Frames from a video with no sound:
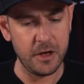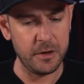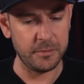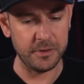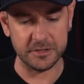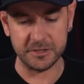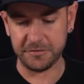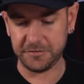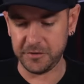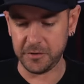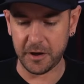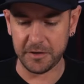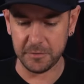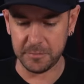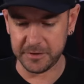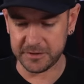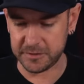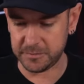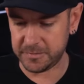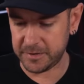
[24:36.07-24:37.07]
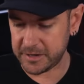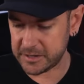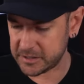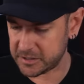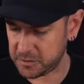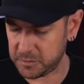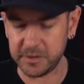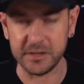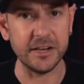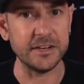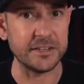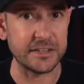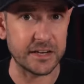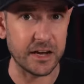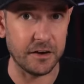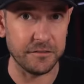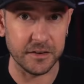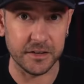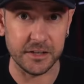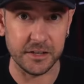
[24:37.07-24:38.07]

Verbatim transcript: but there's a few other bits and pieces that we need to cover